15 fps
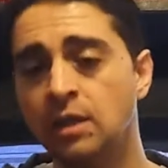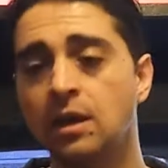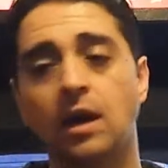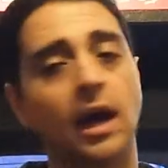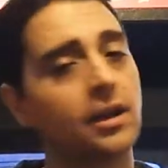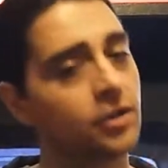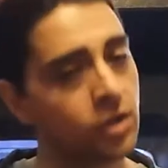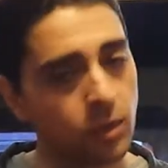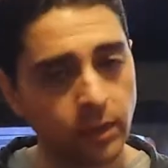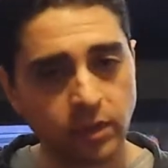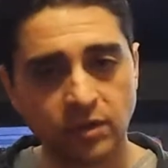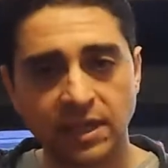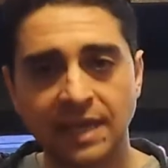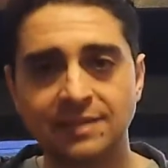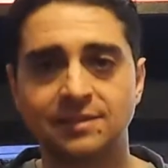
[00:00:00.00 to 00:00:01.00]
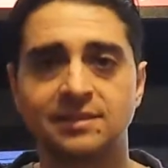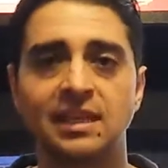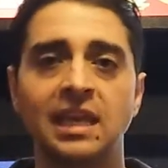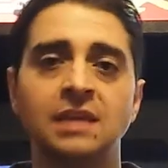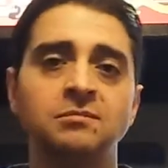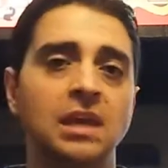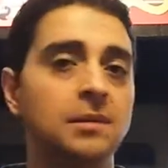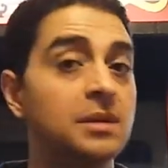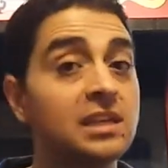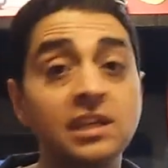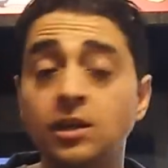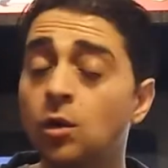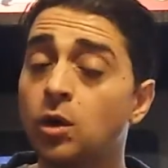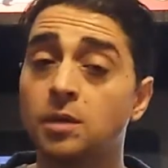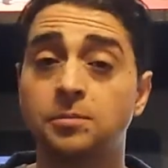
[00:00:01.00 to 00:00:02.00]
I don't know what your dad's saying. Maybe he didn't
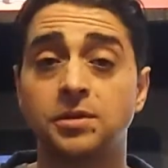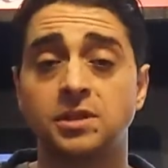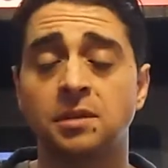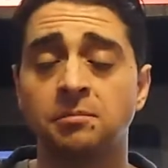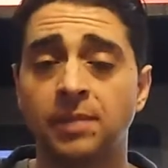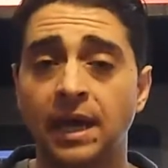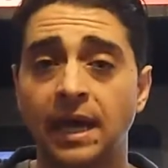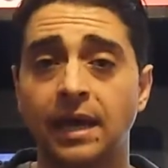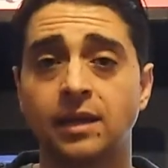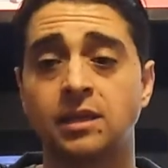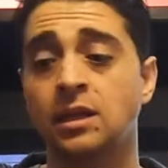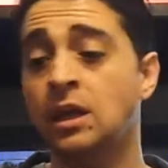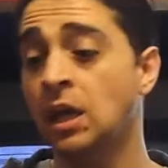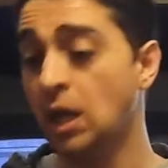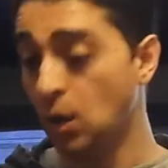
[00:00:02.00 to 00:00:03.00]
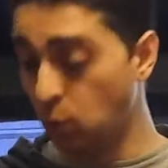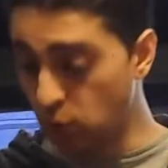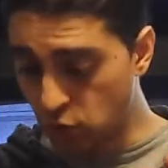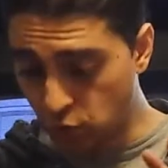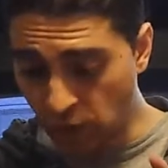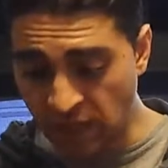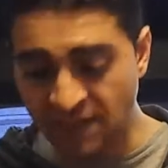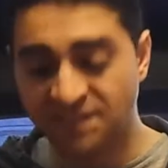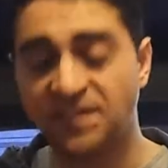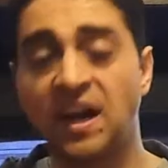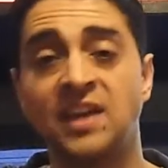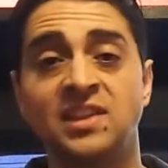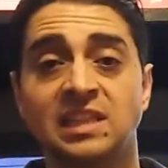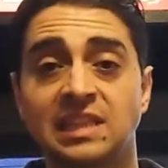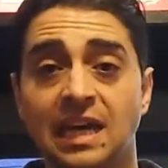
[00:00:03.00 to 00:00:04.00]
know how to put them back. We're trying to
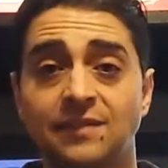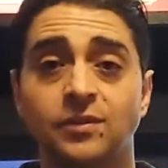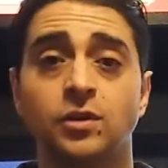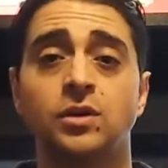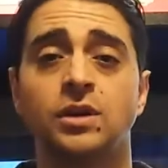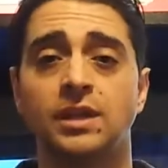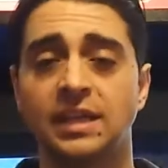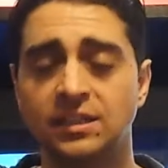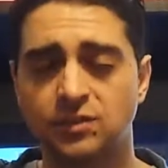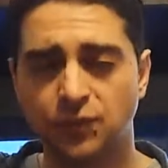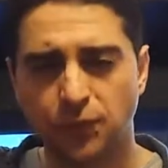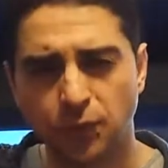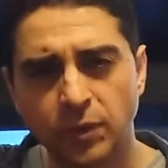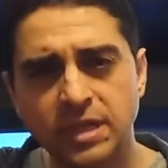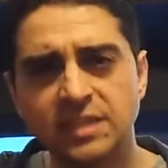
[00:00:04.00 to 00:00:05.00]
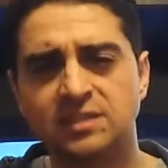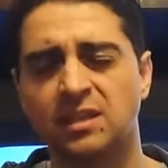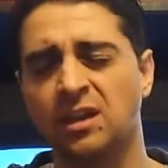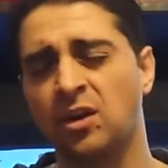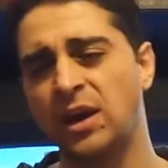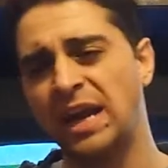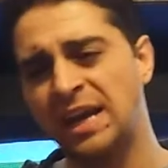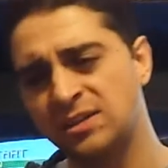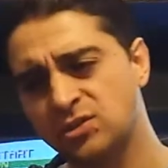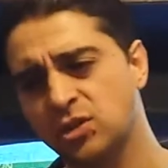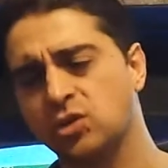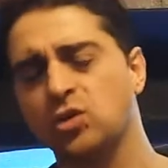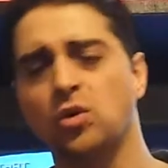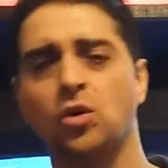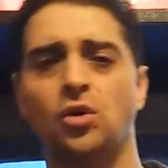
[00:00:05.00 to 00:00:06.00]
find the lever. It's freezing. Our hands are
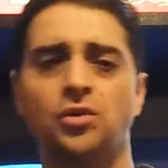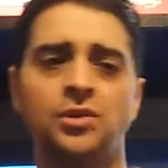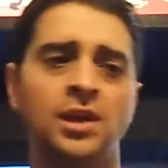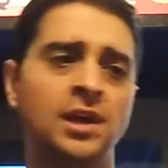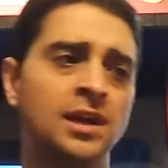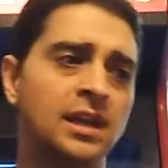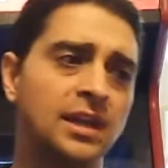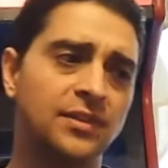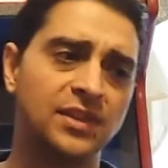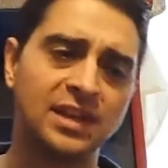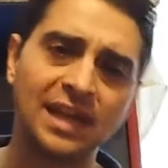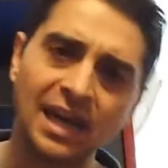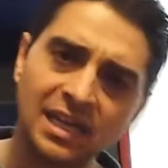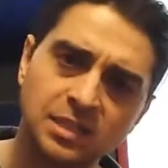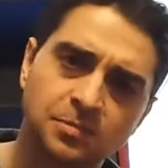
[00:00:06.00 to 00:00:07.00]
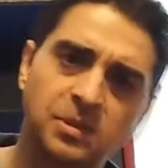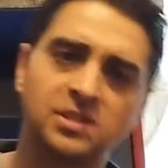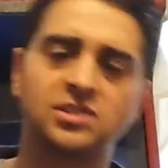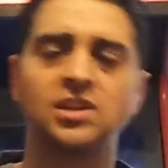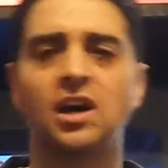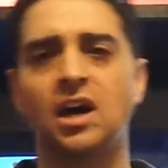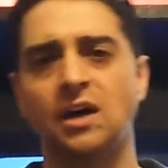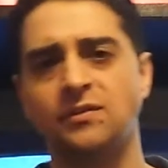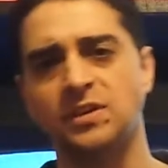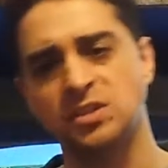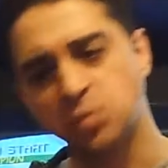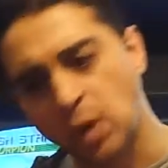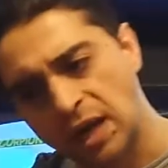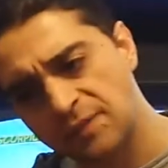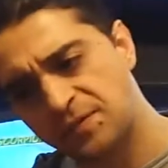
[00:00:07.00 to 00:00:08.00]
cold. The guy's pissed off. His
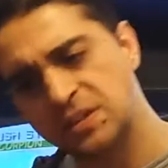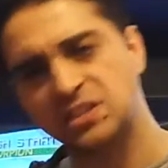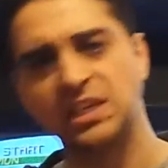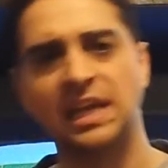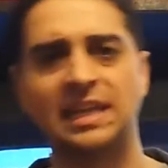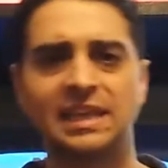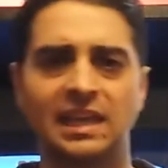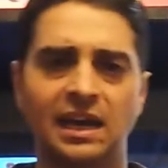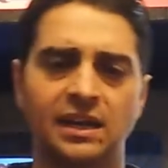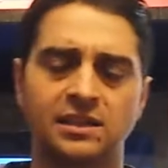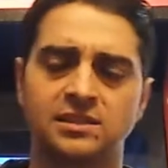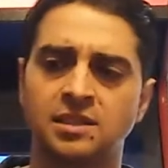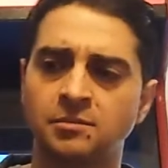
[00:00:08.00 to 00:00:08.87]
wife is yelling at us.